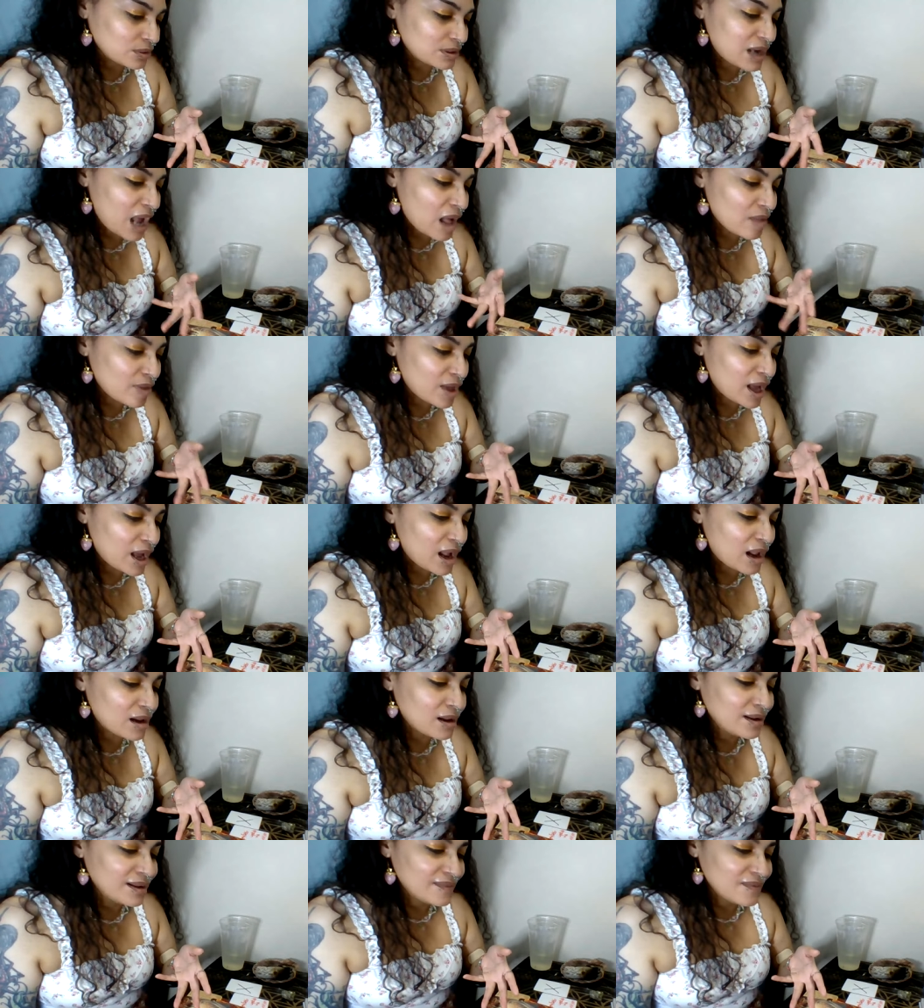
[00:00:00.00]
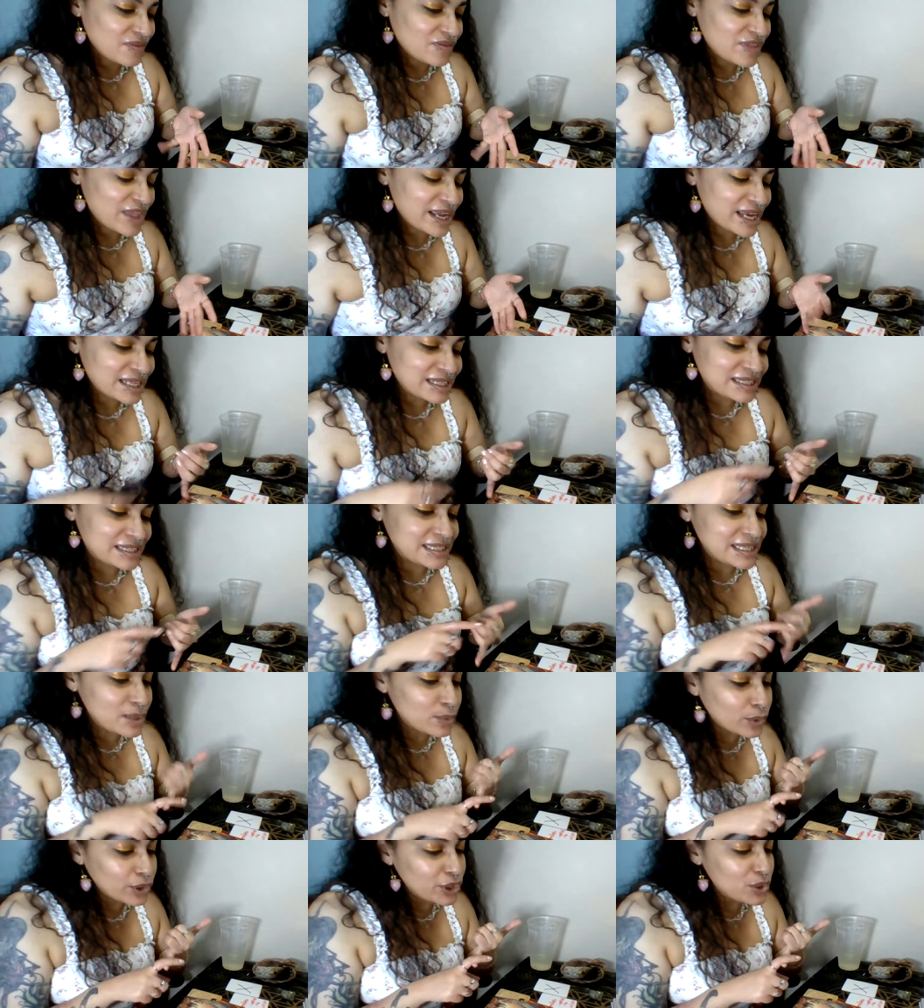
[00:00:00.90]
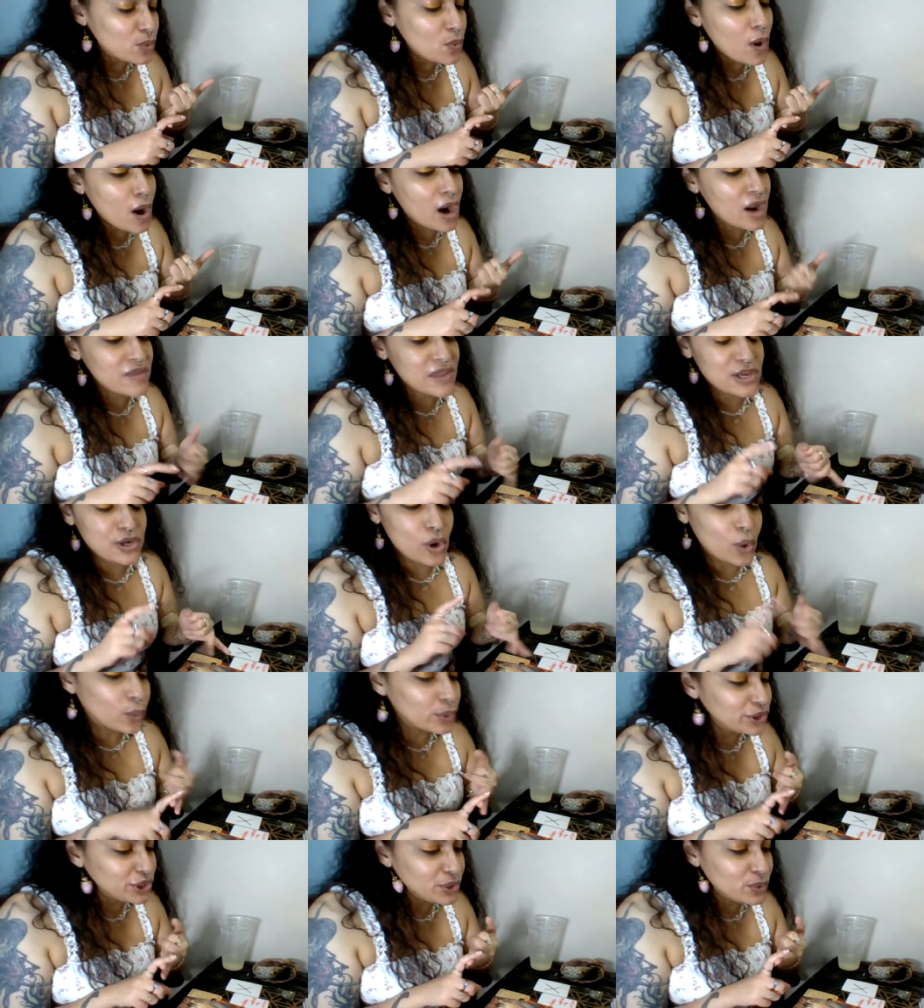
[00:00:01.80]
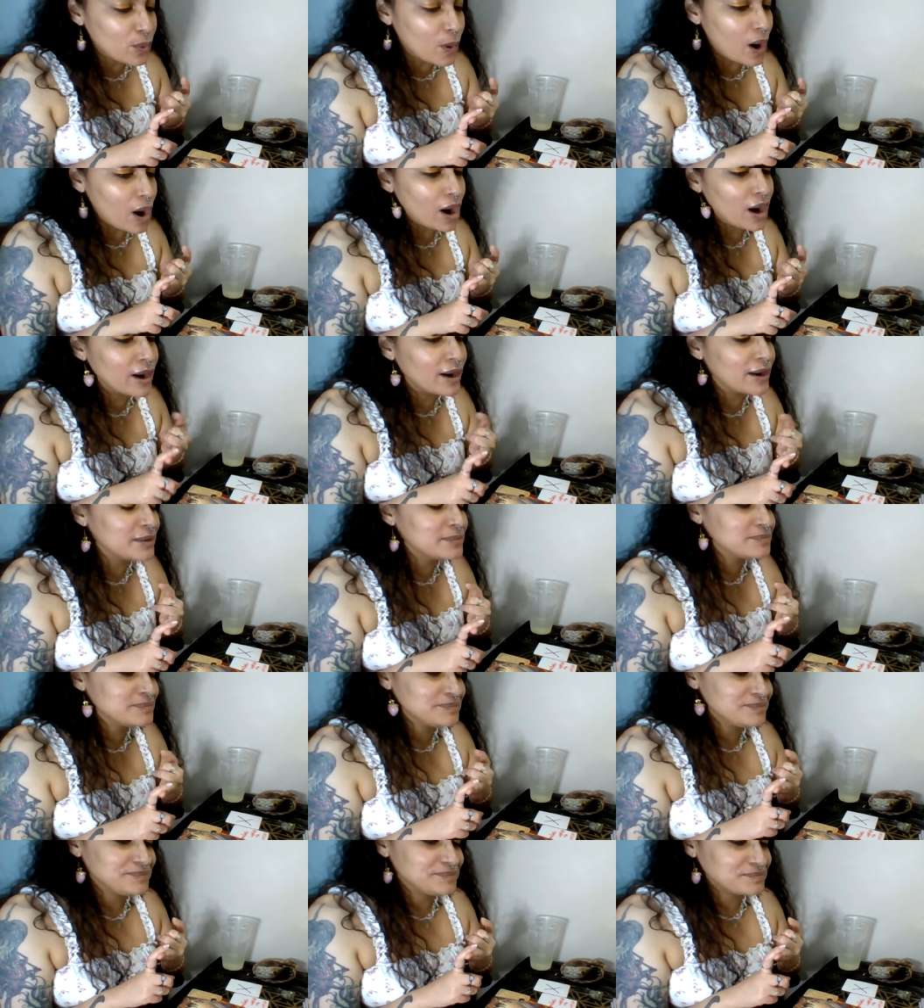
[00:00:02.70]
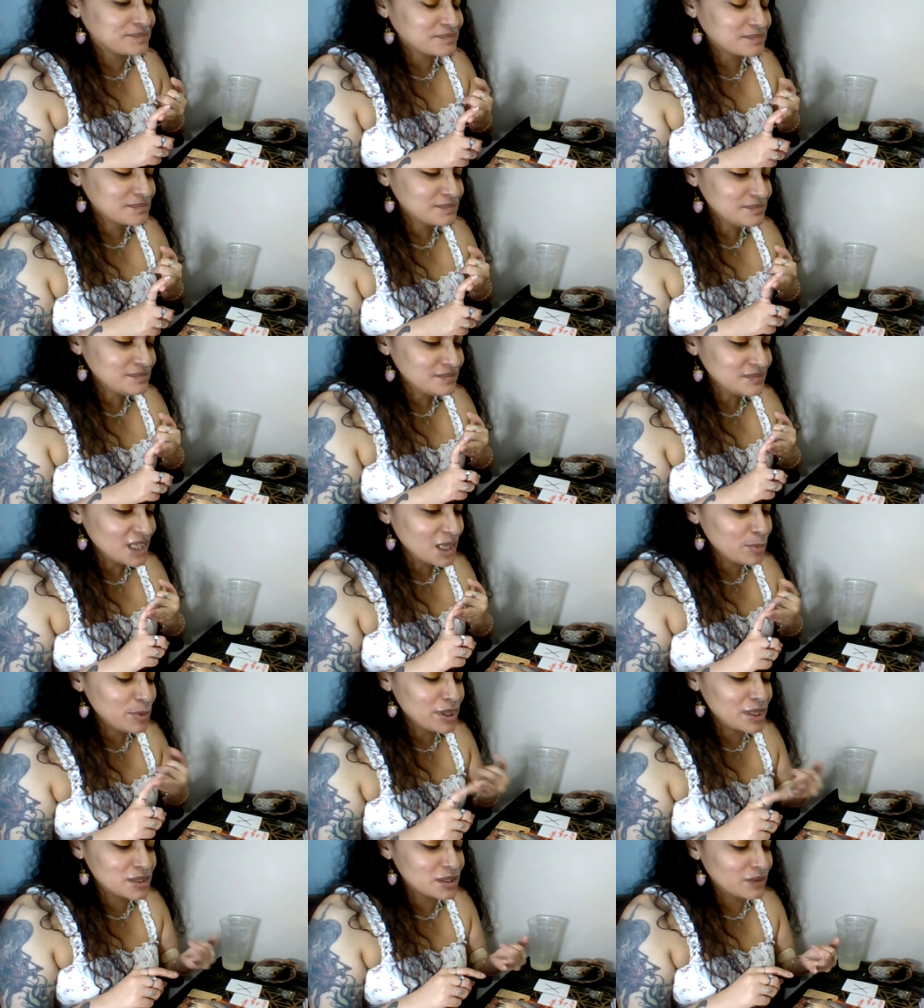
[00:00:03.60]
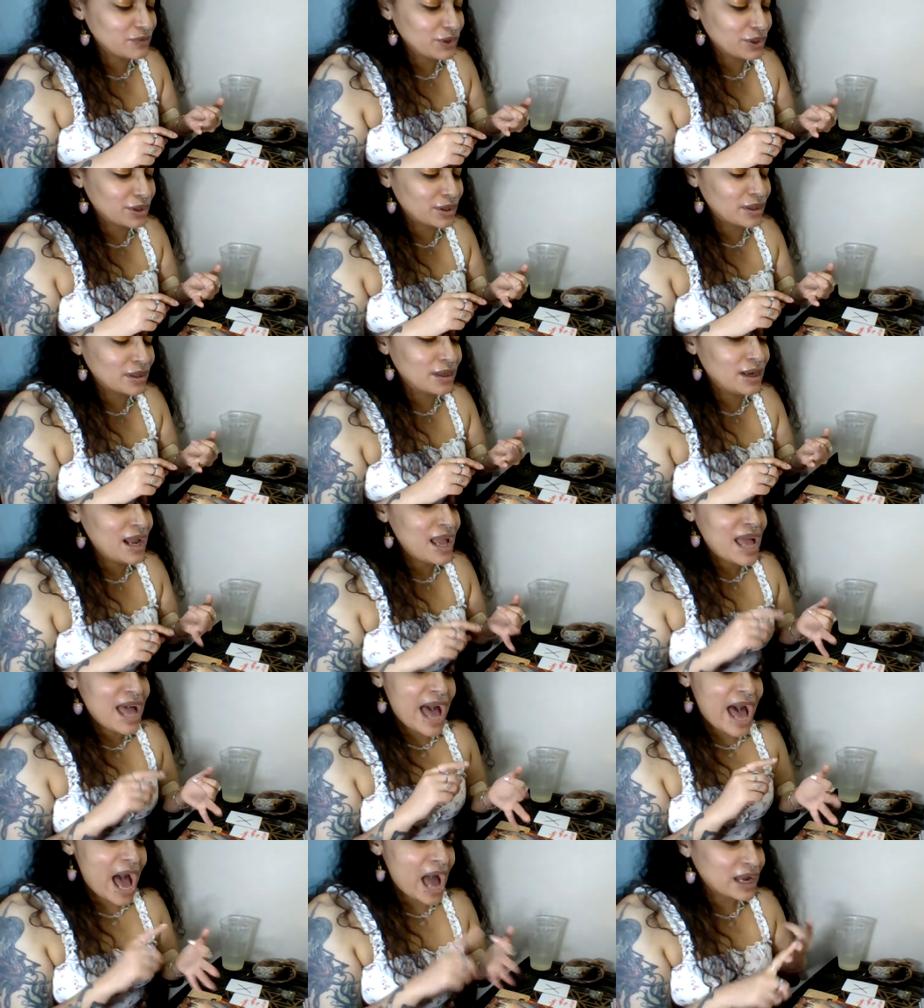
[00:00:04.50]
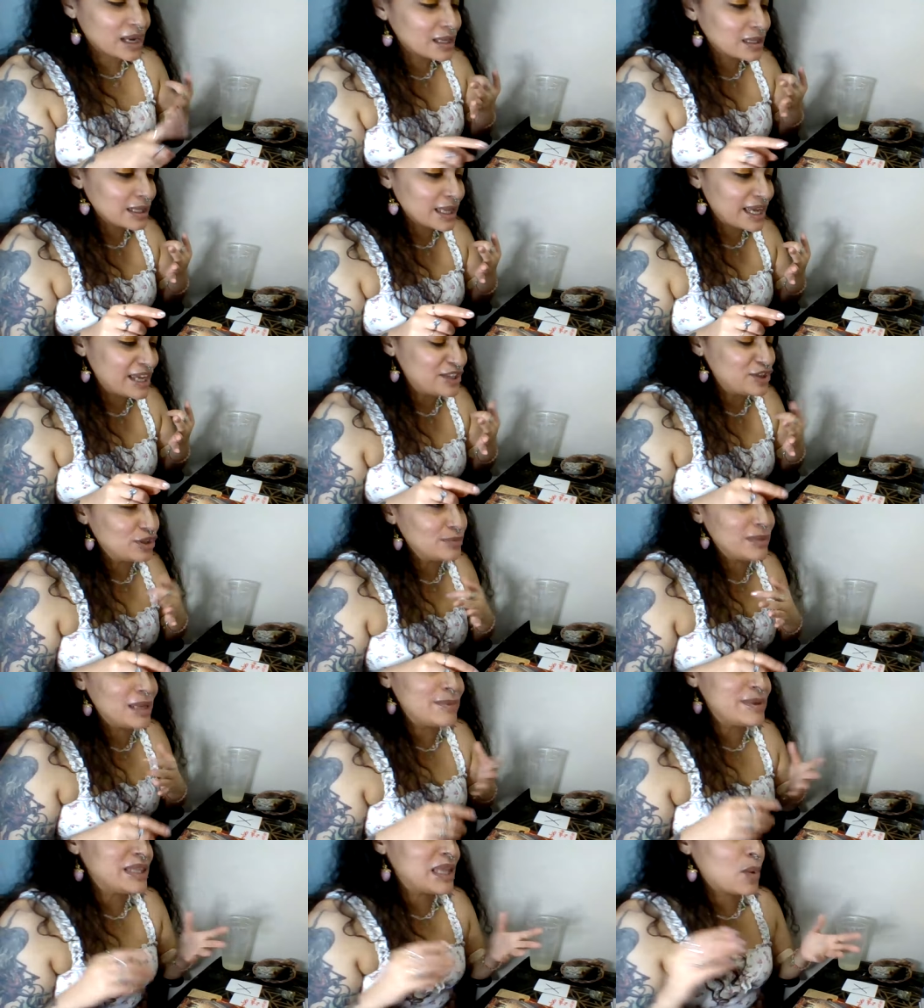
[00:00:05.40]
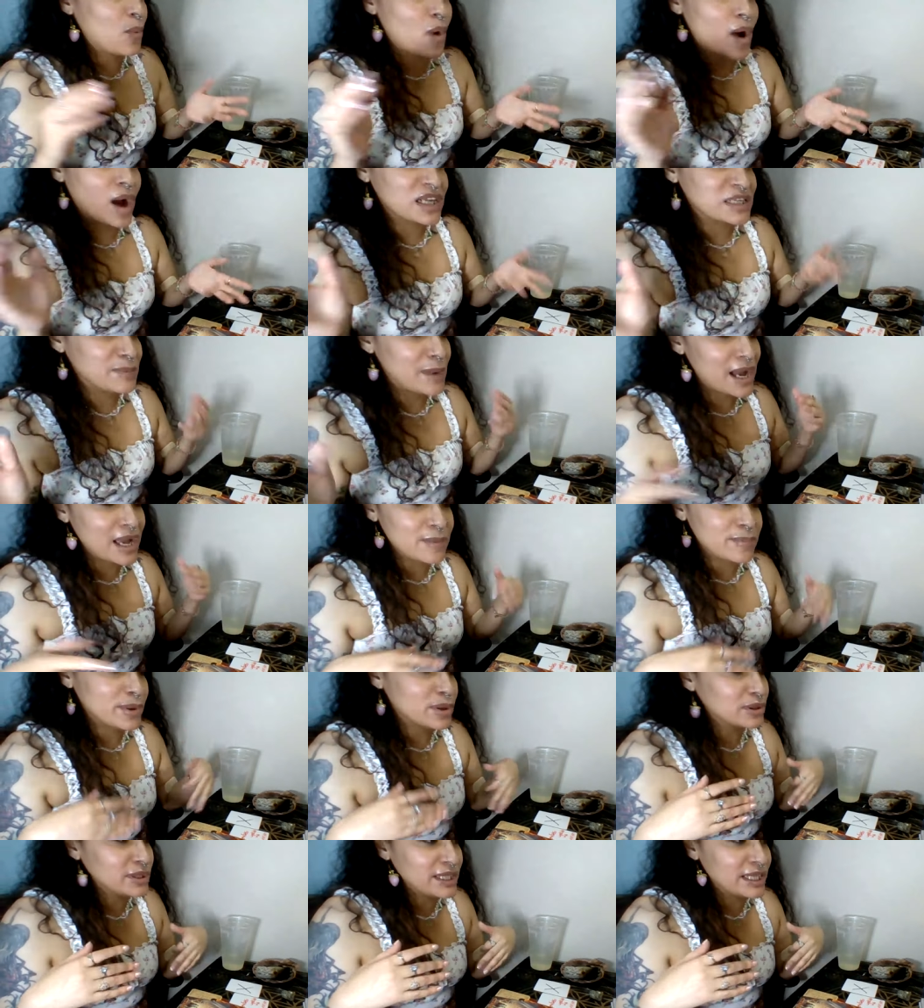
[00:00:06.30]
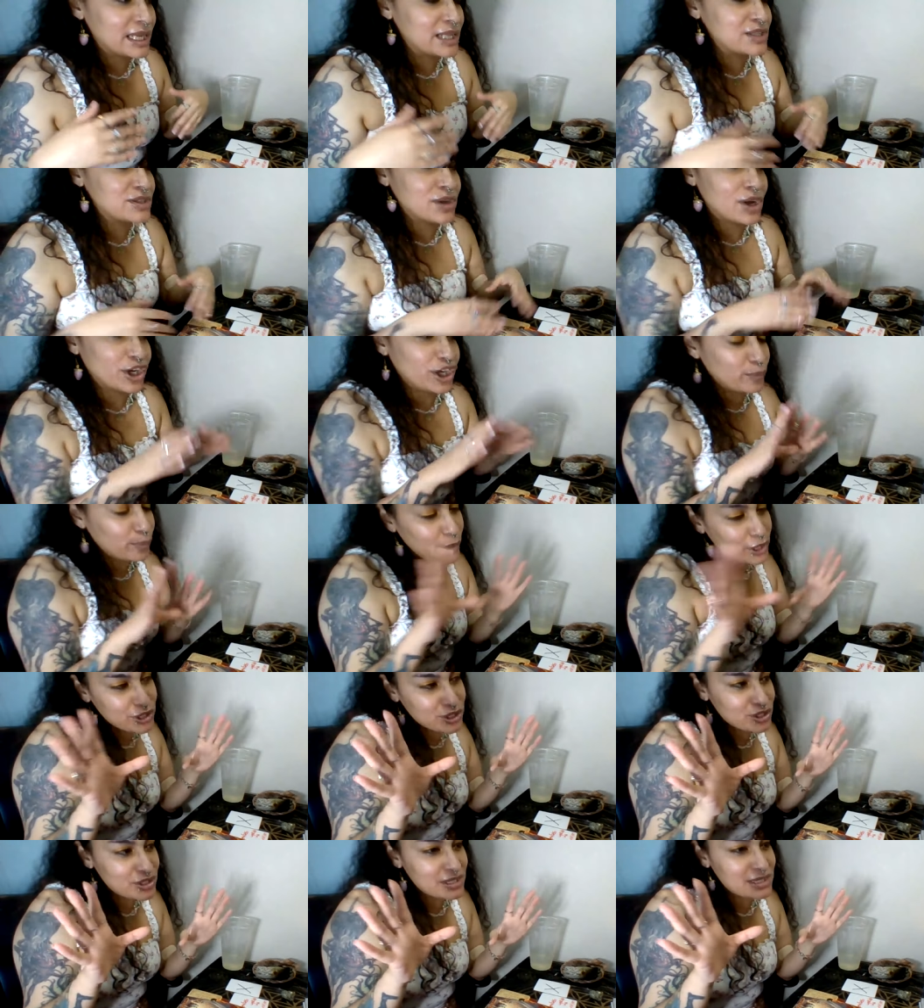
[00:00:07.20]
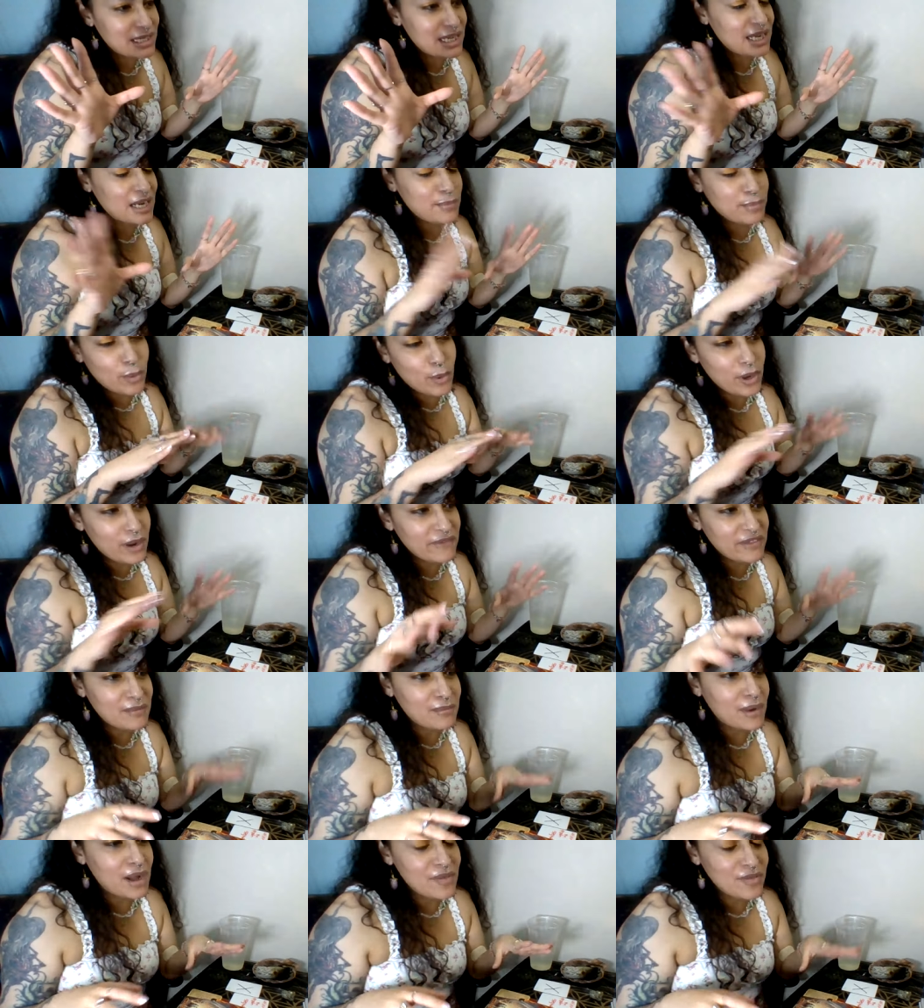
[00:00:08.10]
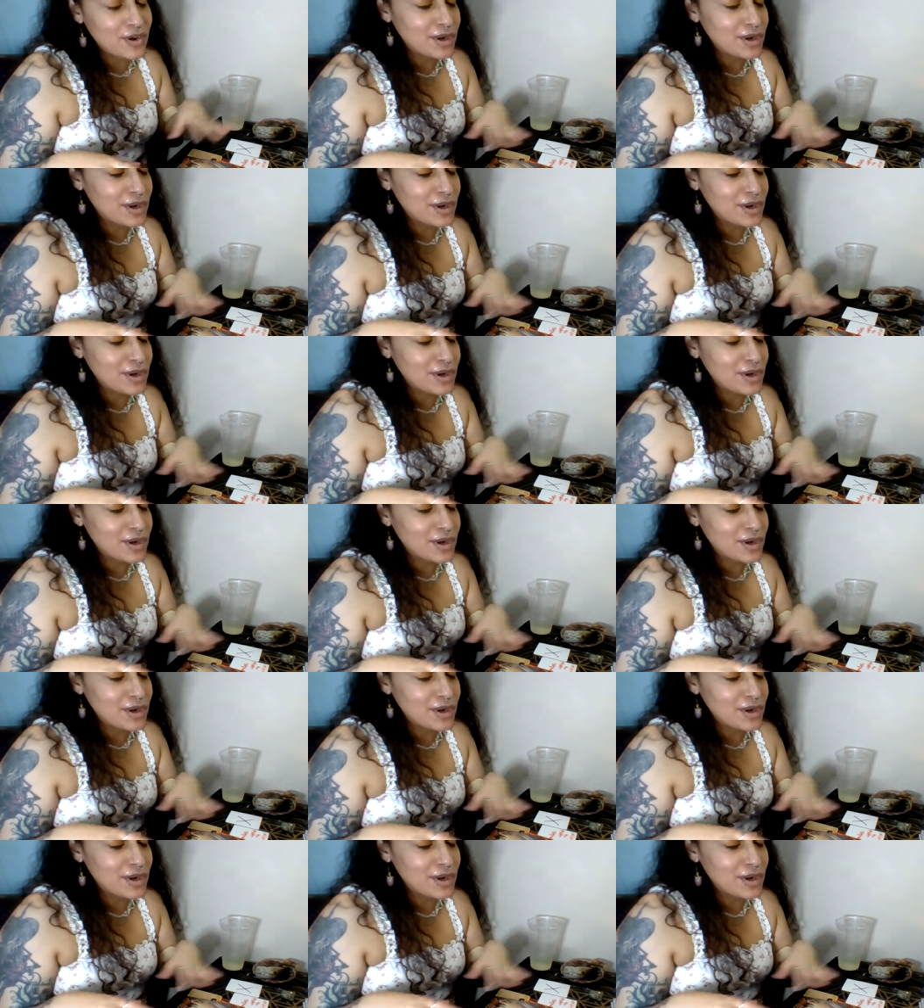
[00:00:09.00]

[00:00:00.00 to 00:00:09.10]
Now that they can see where you are, they know where you are because of your accolades, or maybe they walked by a building and saw your picture saying Employee of the Month.